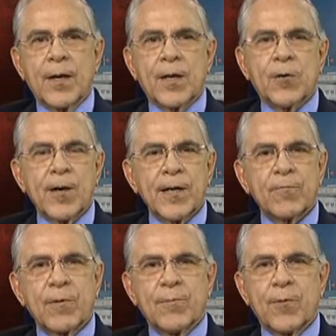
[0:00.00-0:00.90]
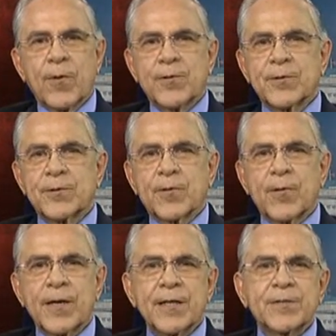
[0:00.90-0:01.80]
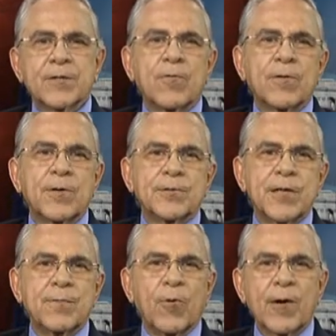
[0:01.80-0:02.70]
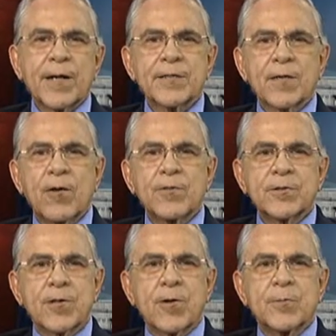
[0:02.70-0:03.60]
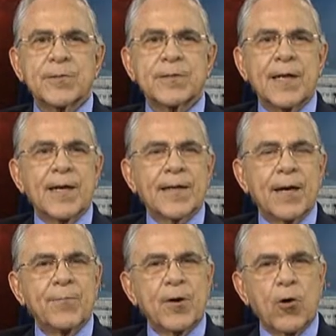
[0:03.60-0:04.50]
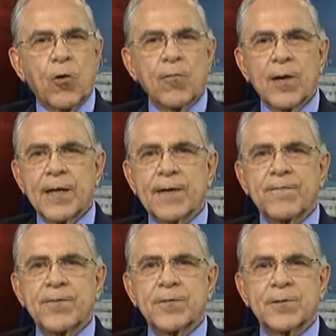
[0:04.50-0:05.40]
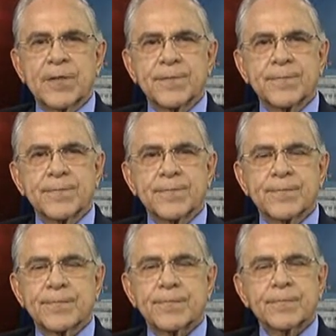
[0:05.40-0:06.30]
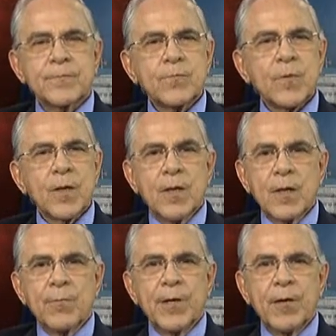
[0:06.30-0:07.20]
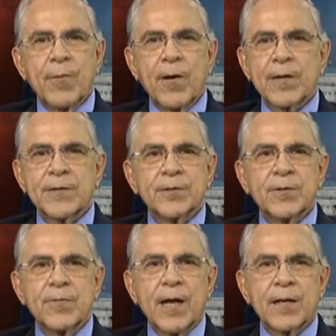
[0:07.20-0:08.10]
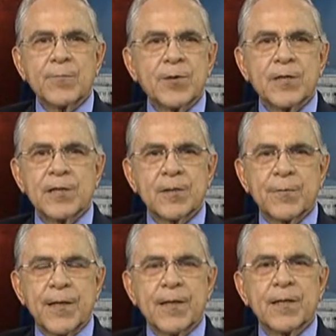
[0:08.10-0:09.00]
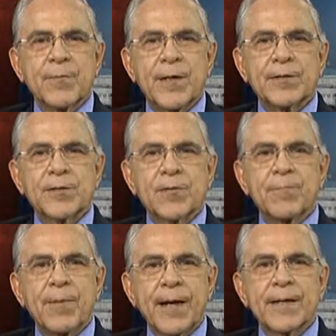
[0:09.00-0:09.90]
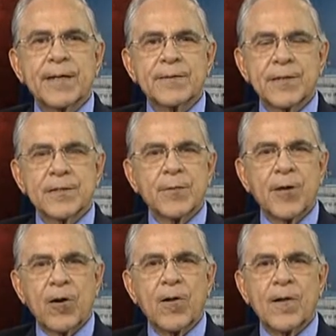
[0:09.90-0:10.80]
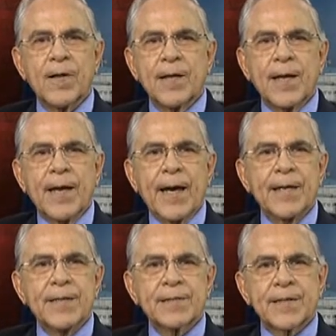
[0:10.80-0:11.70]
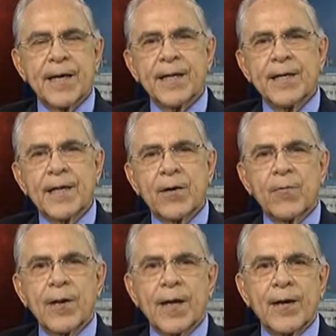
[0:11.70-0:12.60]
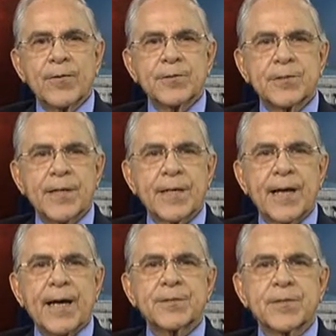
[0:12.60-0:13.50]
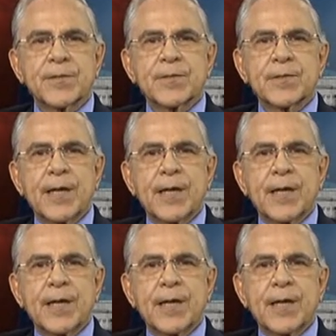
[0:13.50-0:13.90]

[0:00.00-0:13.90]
Credit reports, credit scores, and mortgage loan terms can be overly confusing. Many Americans do not participate in the mainstream banking system at all, and instead rely on check cashers